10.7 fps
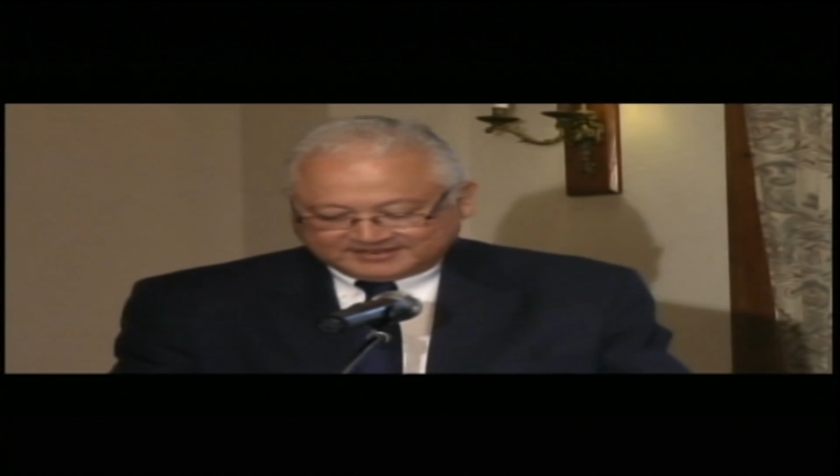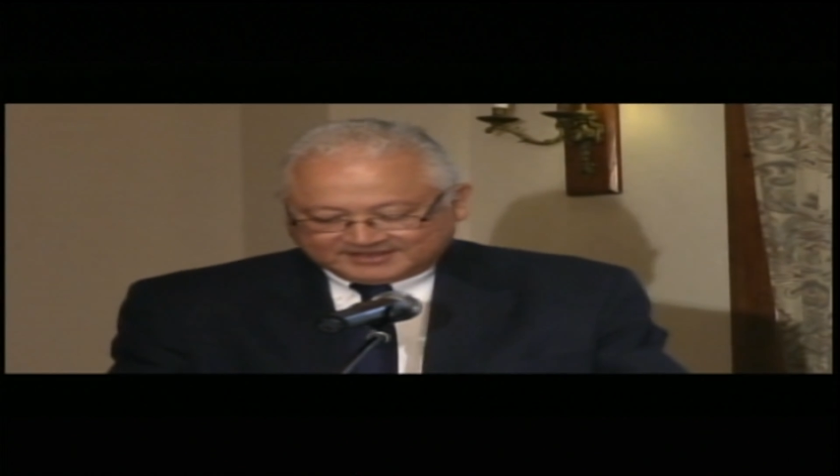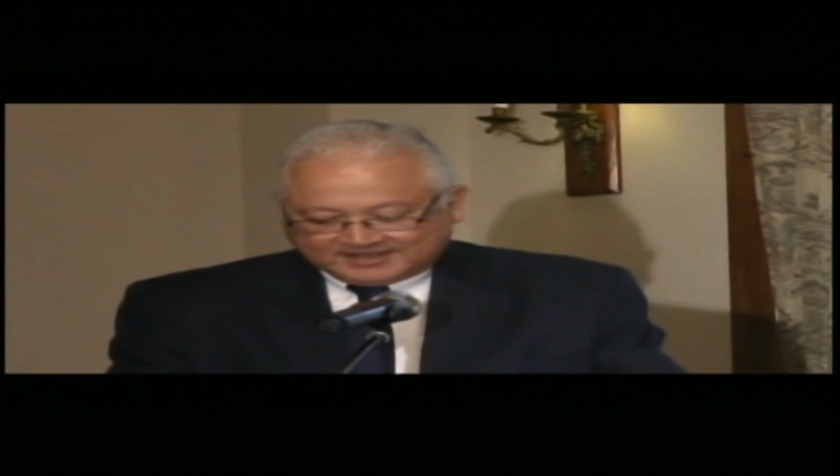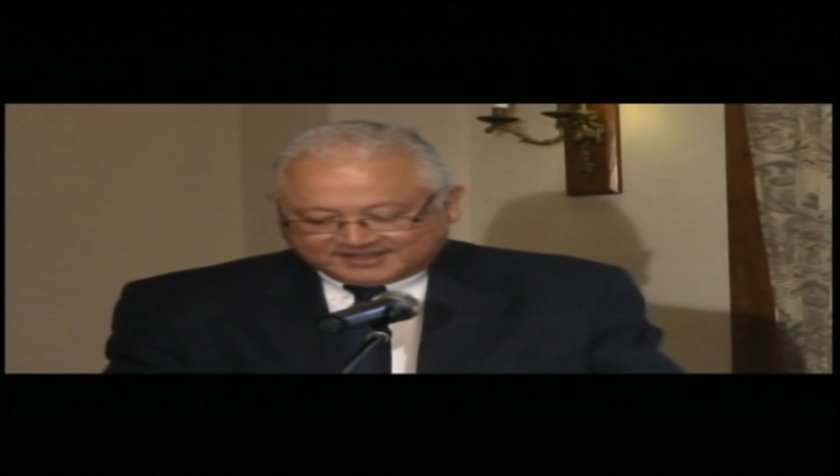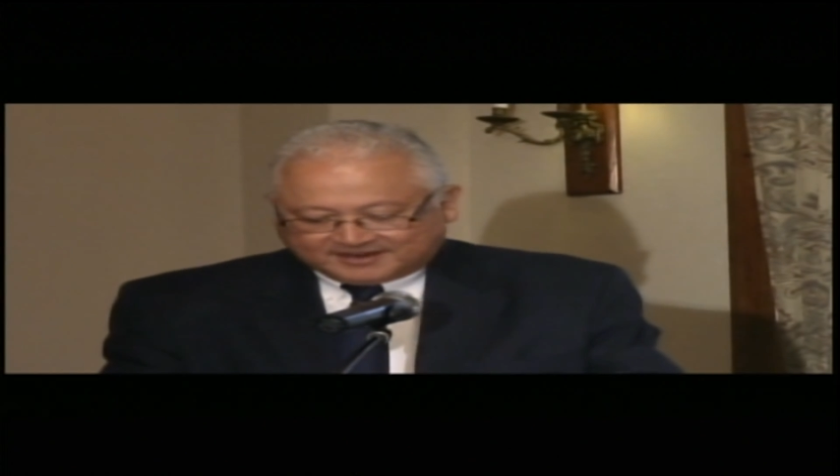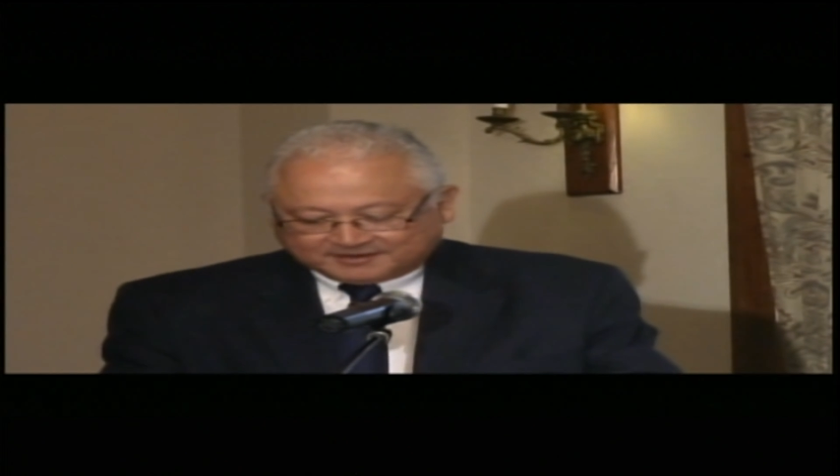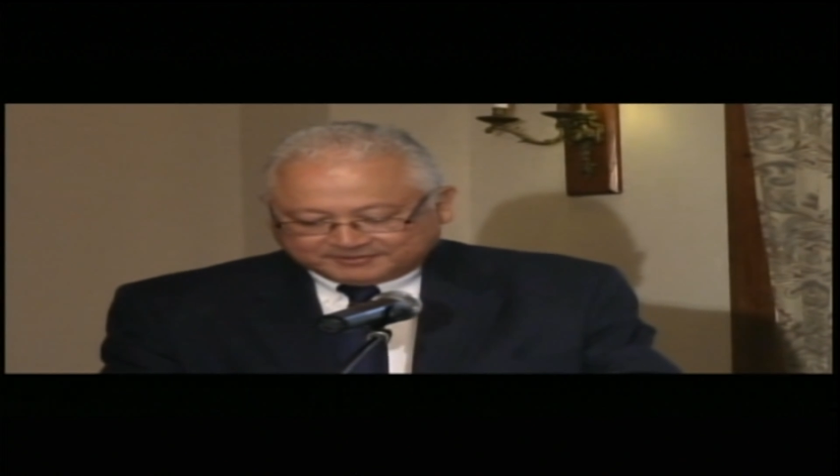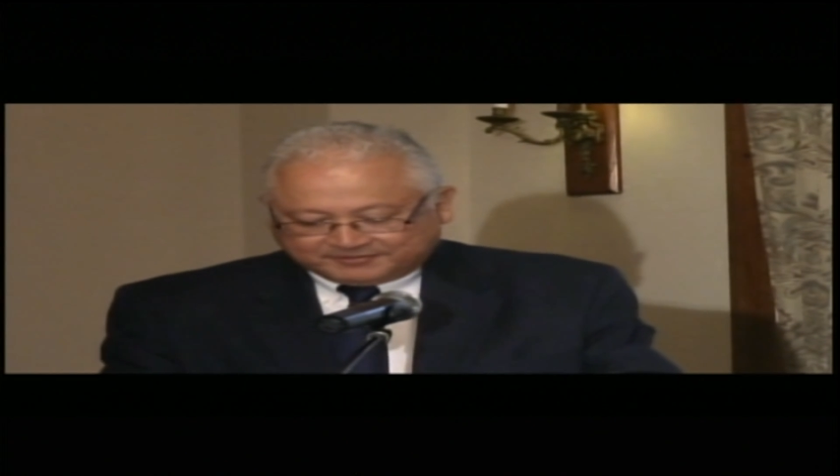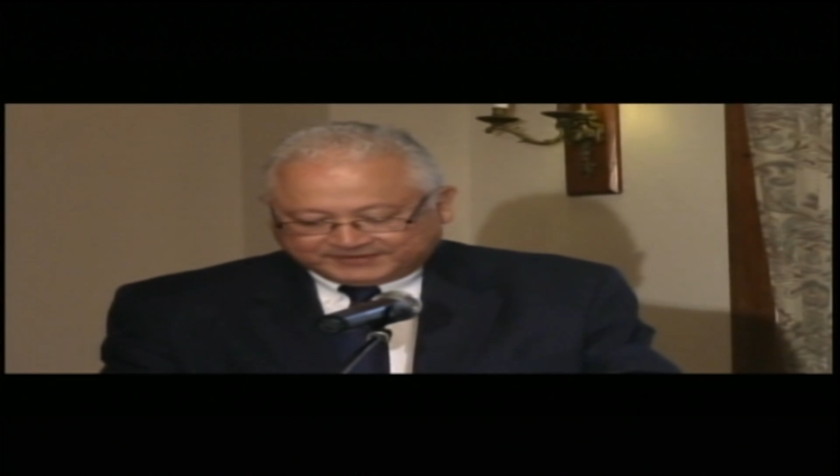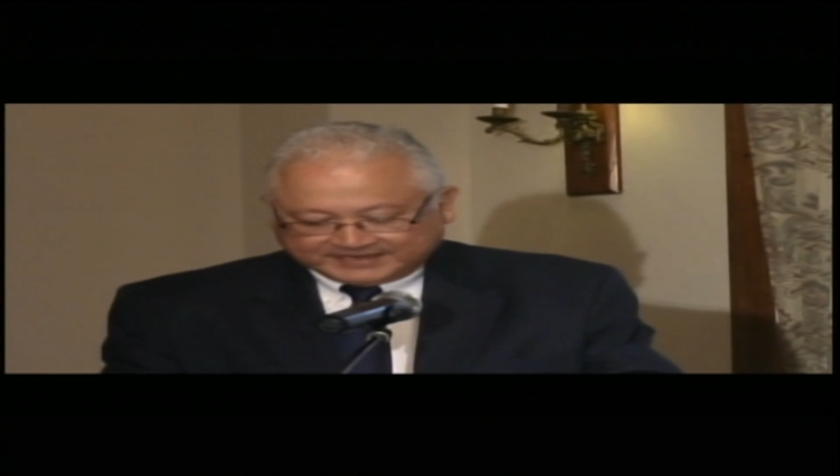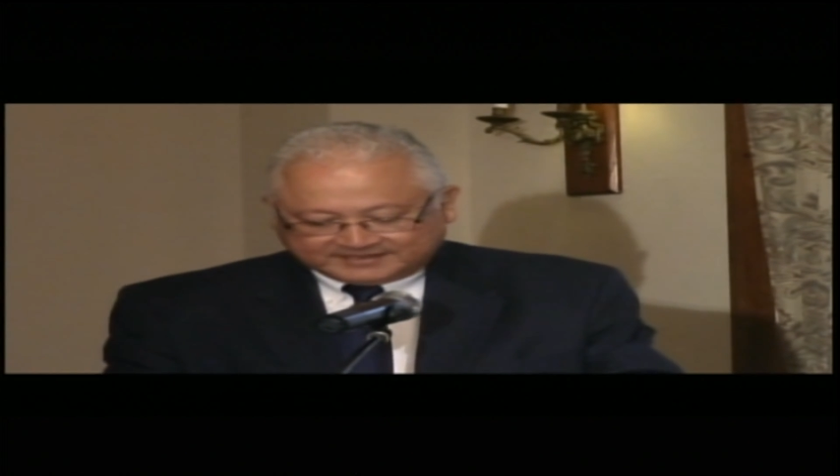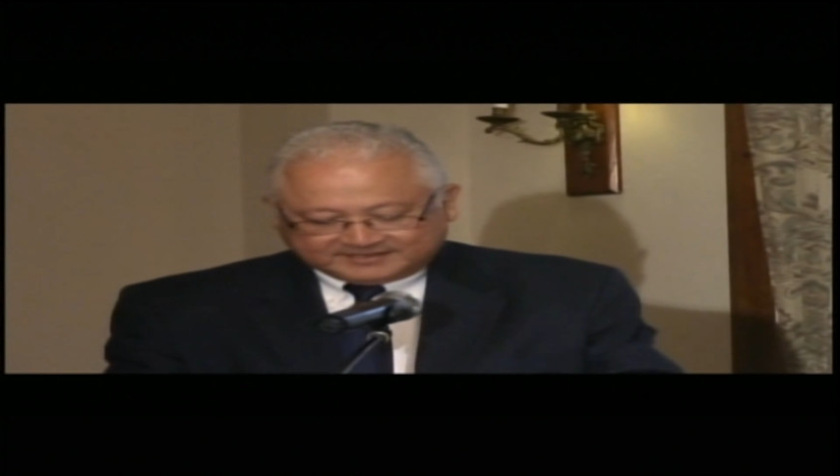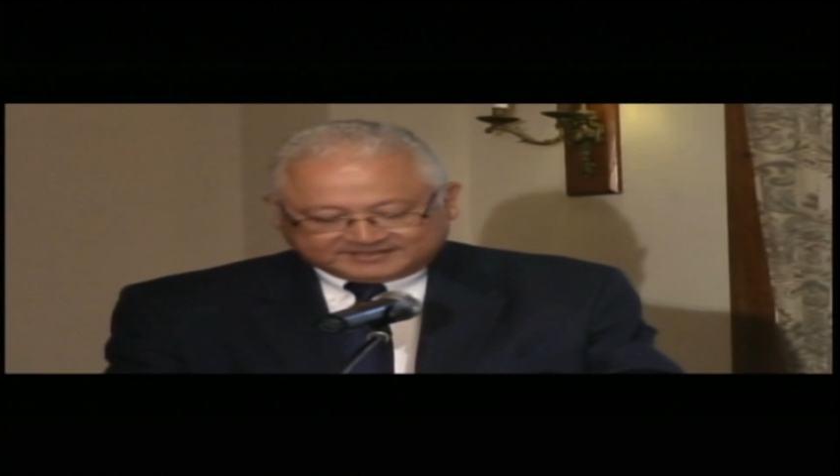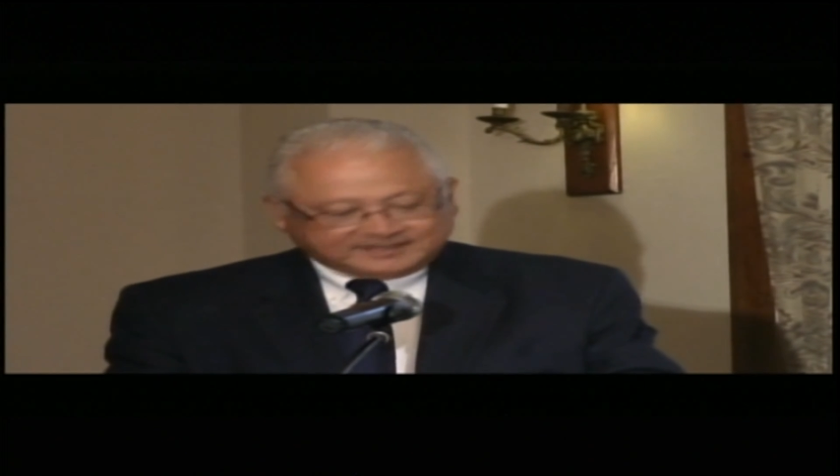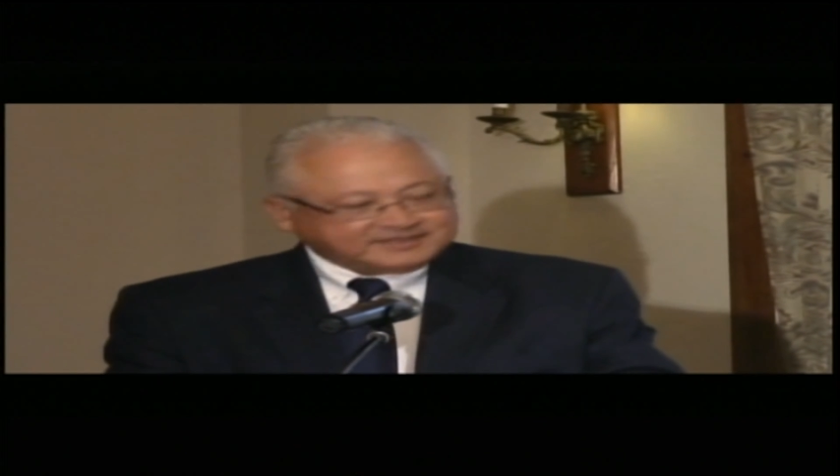Minister Delroy Chuck